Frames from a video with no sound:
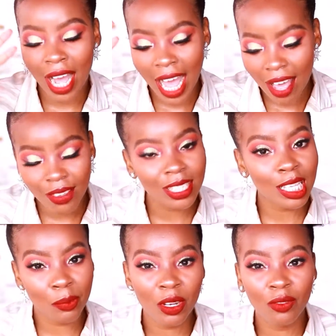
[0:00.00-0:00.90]
I have a
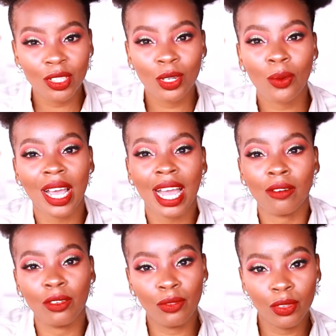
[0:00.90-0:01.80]
separate video where I
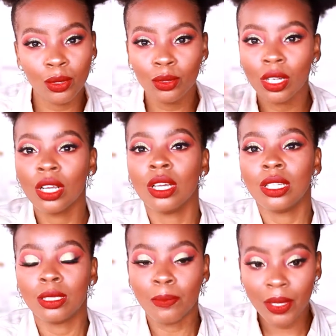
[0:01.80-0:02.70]
reviewed
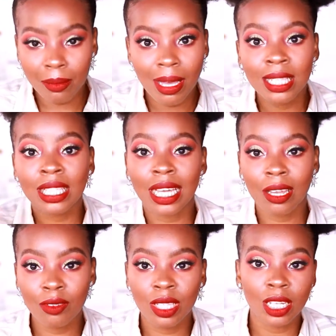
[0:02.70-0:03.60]
the pigments and
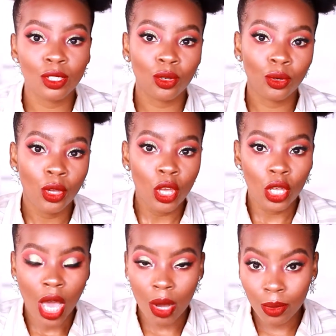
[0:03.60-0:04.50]
everything, so
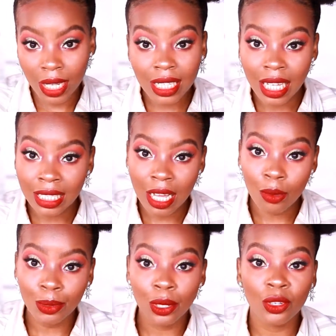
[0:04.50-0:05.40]
I'll link that
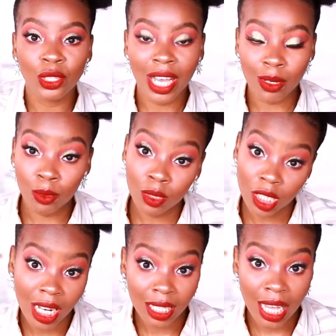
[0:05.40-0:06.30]
down below. You can
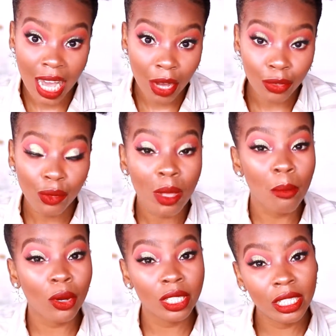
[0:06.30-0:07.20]
check that out for a
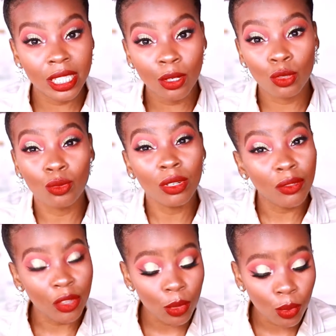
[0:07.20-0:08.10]
more detailed
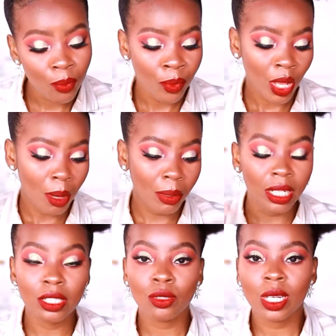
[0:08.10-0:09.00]
review. But
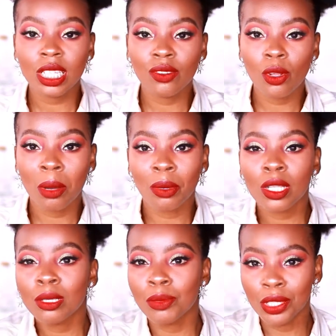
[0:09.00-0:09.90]
in today's video, I'm
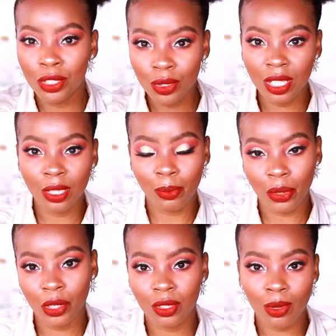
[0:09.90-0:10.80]
going to be using the
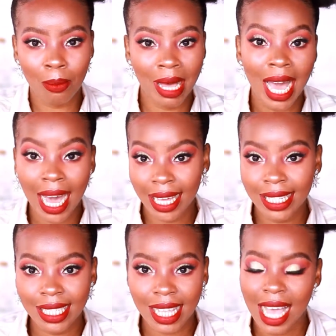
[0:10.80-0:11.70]
product on my
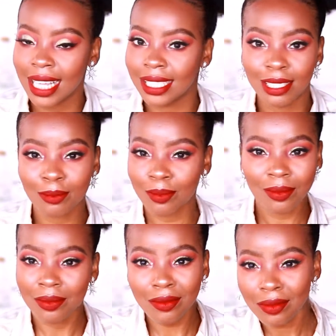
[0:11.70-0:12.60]
eyes and
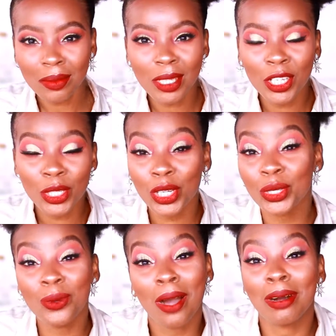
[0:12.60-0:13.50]

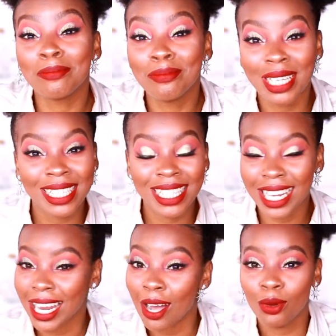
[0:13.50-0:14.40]
showing you how amazing
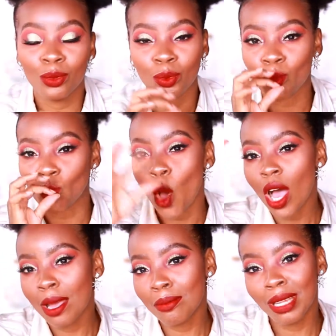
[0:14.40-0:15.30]
and how
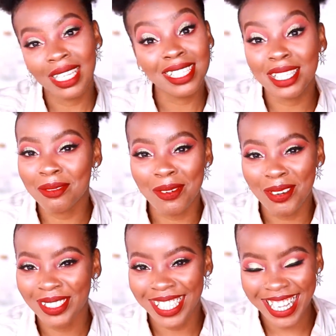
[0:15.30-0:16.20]

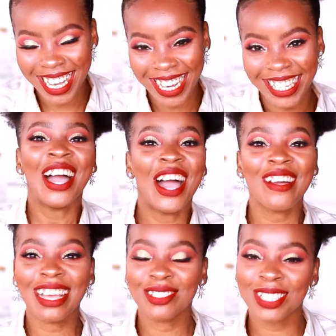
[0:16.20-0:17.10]
bellissimo they are.
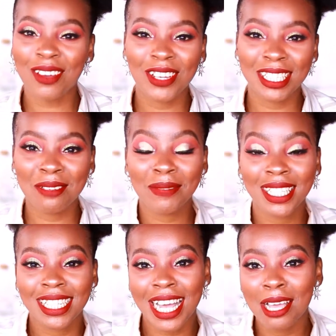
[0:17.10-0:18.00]
Alright, without wasting
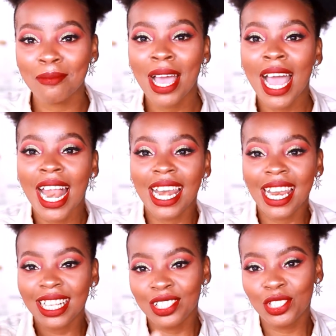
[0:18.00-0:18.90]
much time,
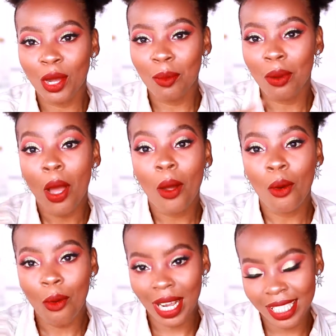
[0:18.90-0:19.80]
let's jump
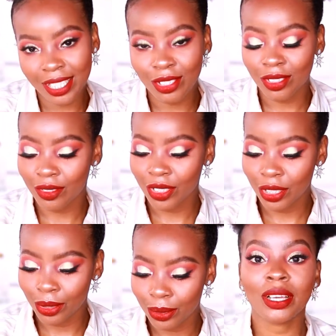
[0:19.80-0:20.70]
right into the
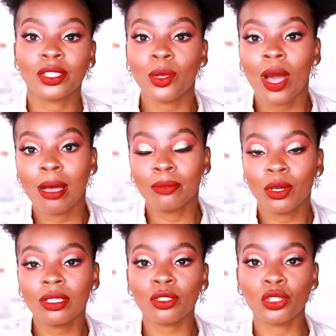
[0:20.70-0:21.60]
video. Right, so I'm
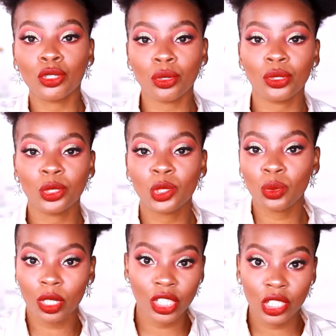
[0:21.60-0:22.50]
going to show you
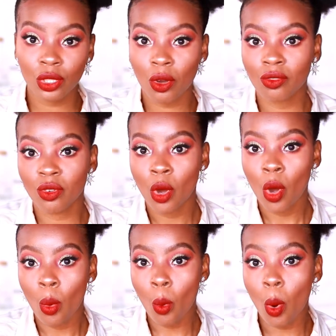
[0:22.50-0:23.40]
swatches of
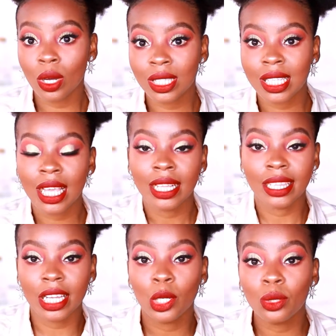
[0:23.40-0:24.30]
what
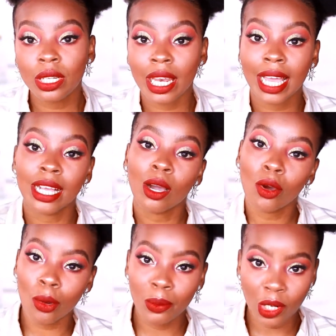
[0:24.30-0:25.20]
they look like
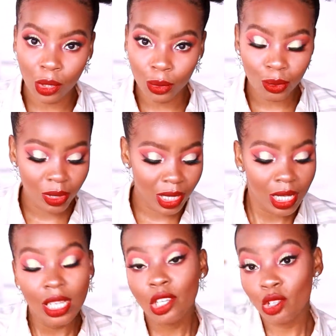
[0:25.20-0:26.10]
up close
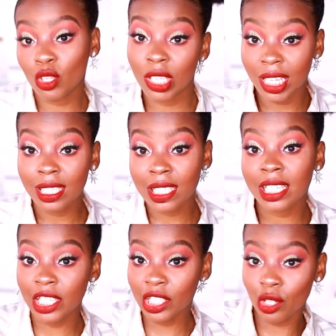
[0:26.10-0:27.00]
so you can
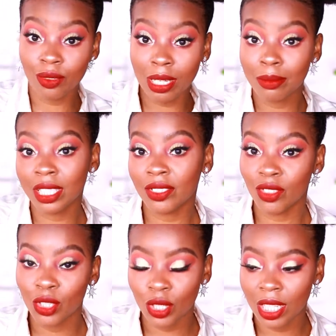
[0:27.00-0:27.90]
see each of them
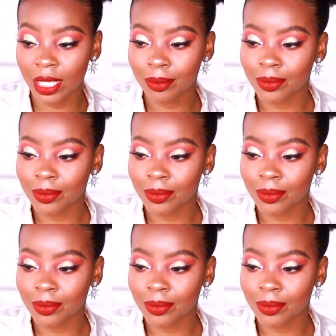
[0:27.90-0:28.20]
individually.